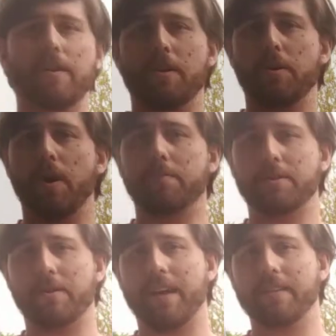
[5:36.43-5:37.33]
you go up to
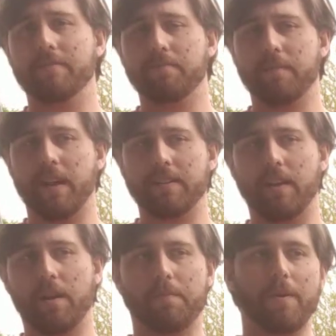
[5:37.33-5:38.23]
do that, cut the
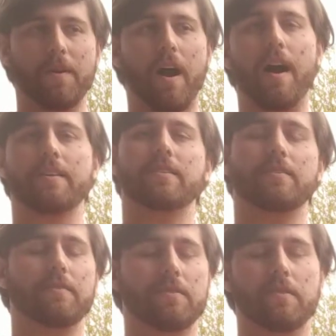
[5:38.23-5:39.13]
long point or
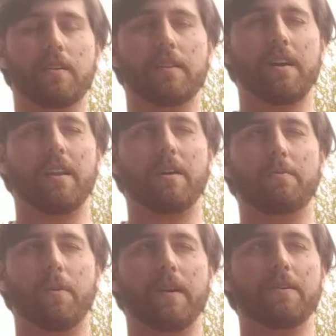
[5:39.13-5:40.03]
cut that long
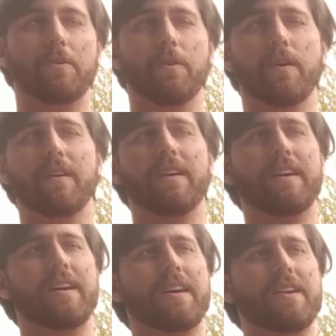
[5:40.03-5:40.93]
point, or
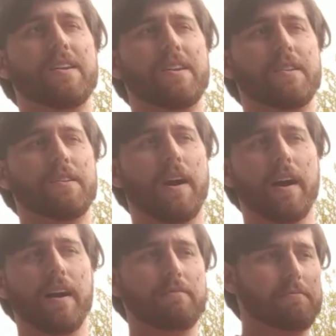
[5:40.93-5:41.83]

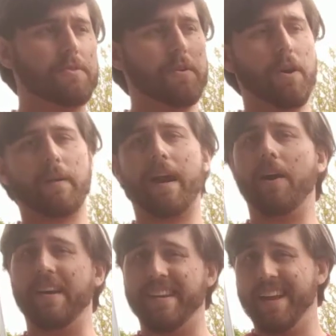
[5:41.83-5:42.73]
do an overhow
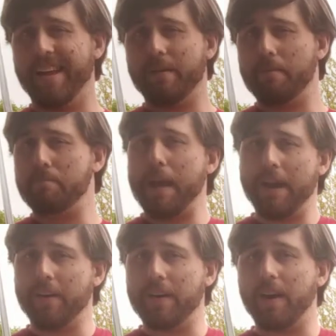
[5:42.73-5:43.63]
and they
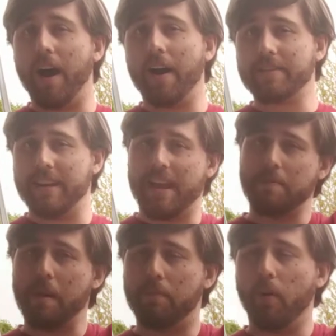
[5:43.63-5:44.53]
parry an ox and they keep
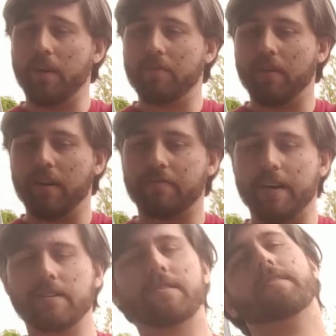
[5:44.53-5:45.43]
that point in front of your
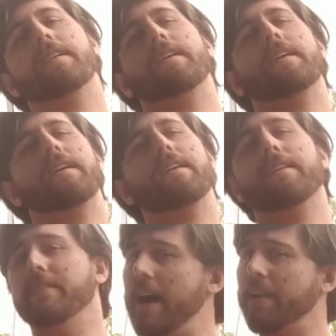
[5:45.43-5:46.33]
face,
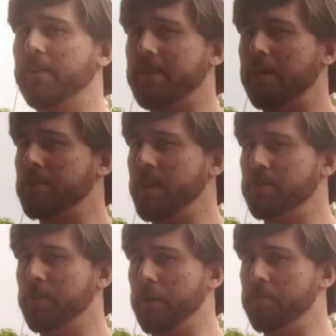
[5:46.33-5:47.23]
not a good time to change
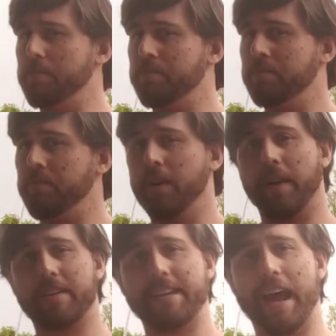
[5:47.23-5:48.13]
through. You're gonna
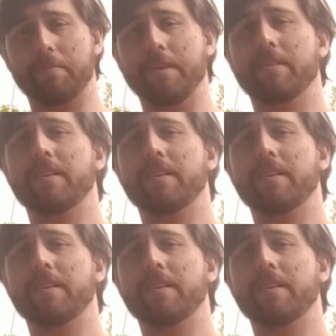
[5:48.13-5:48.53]
get stabbed